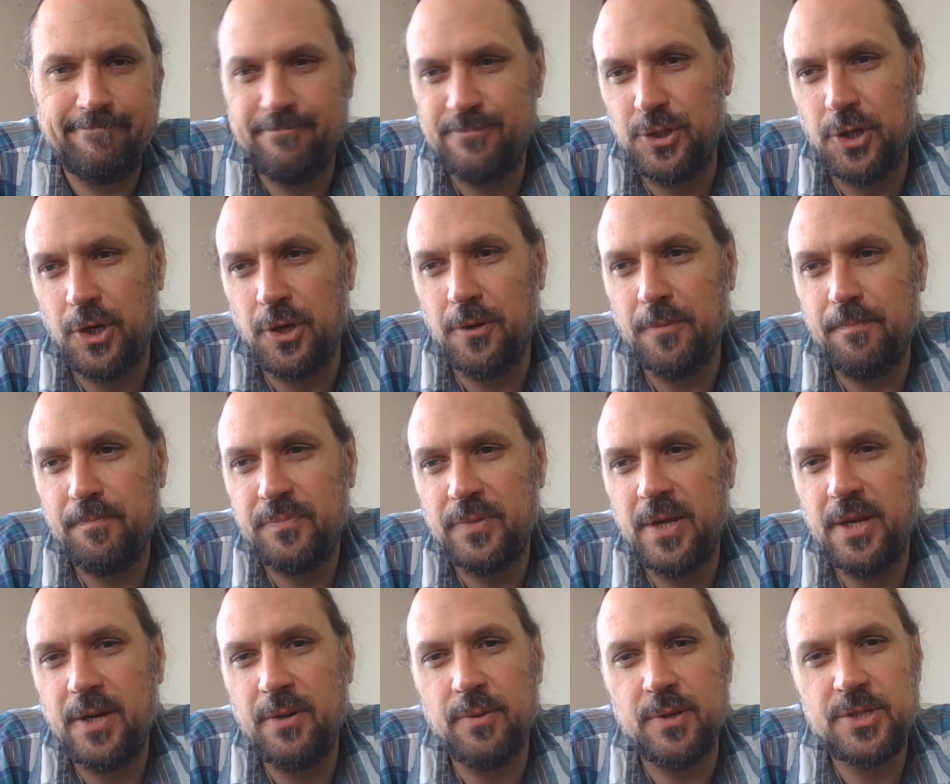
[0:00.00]
So,
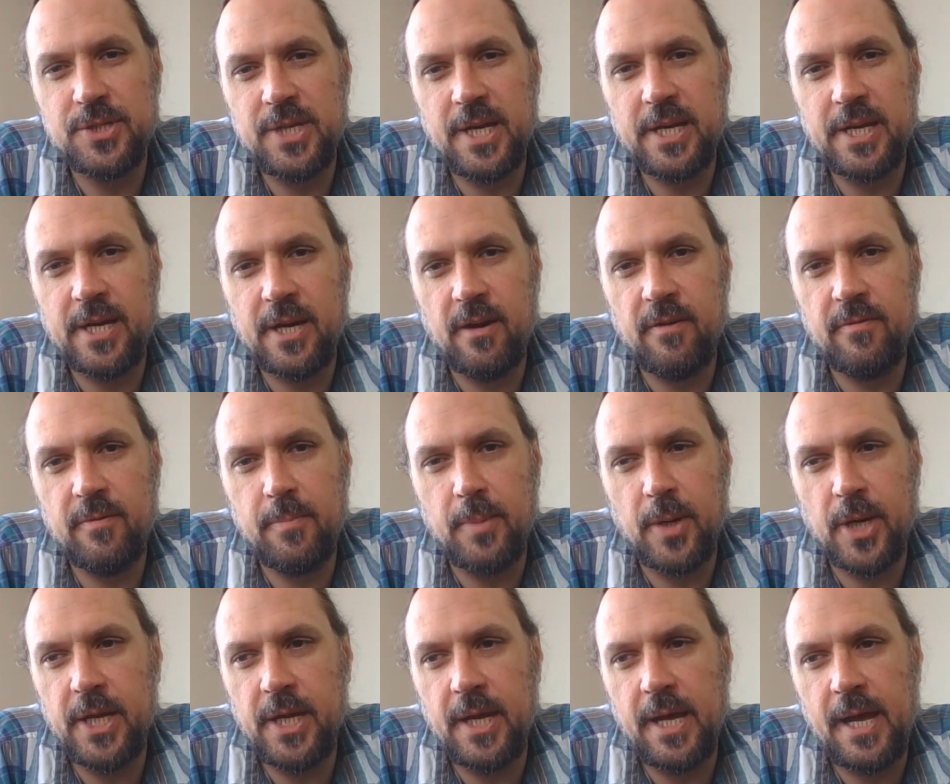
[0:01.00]
anyways, take care,
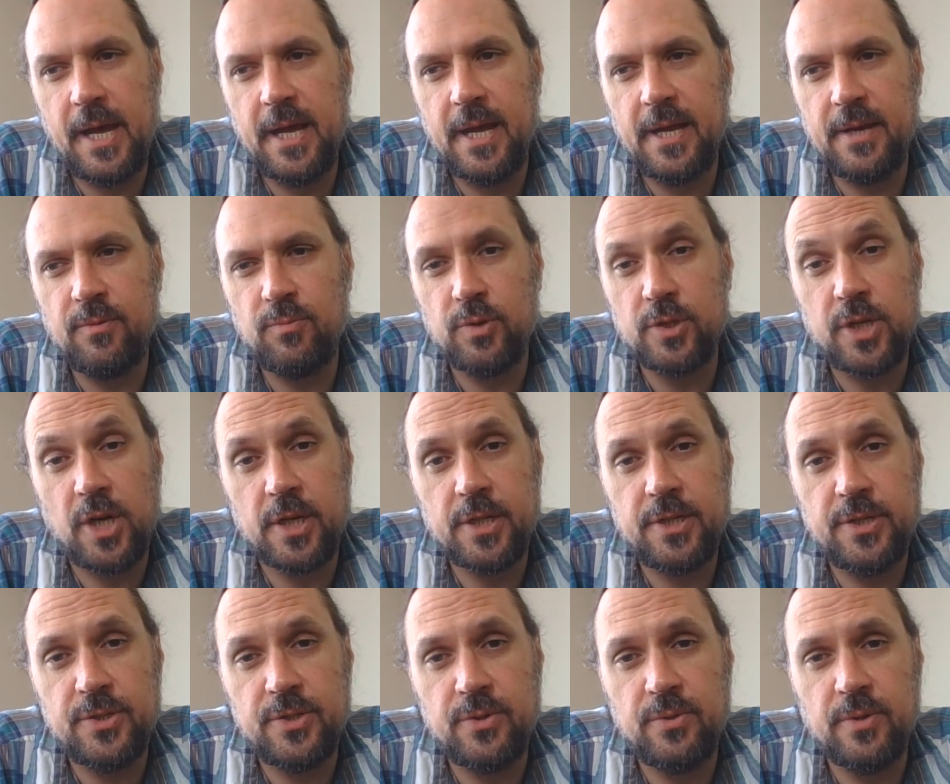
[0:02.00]
everybody, and we'll talk to
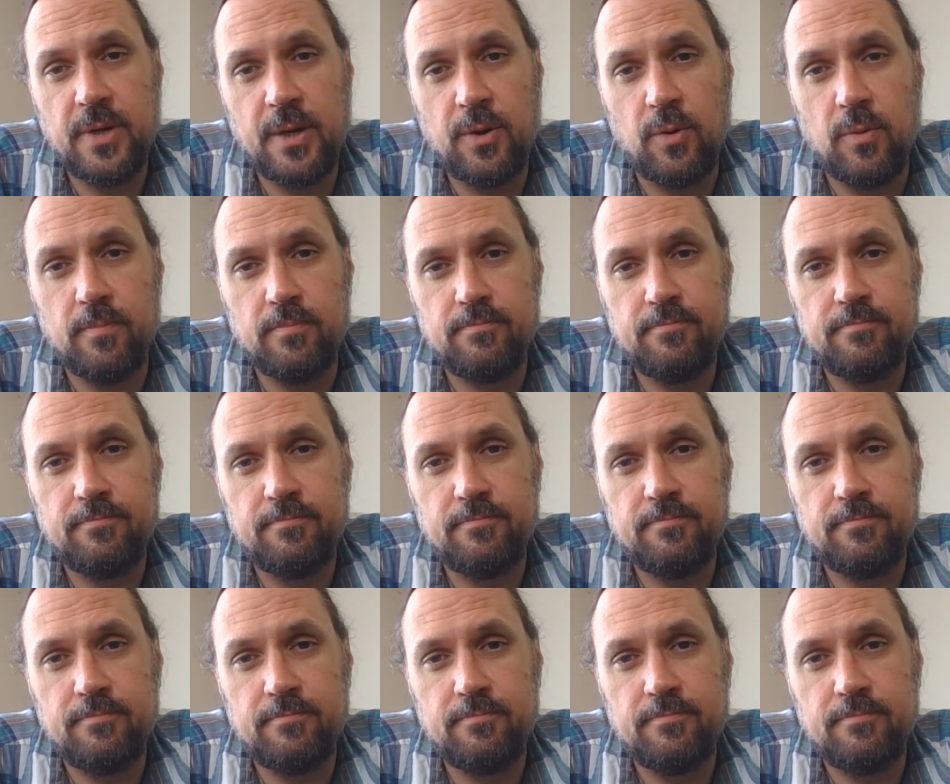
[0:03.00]
you soon, I hope.